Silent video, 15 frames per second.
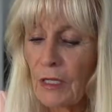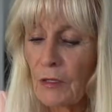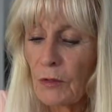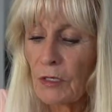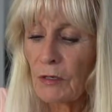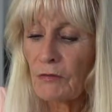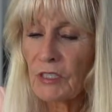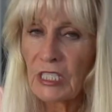I
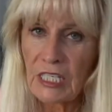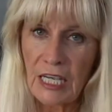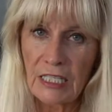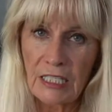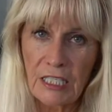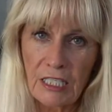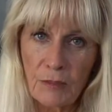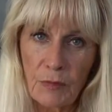have to
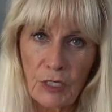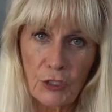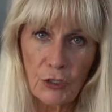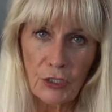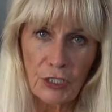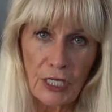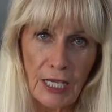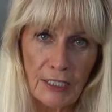taste this and make sure
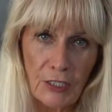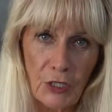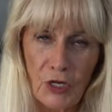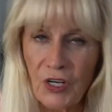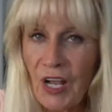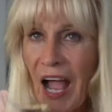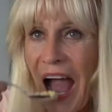it tastes good.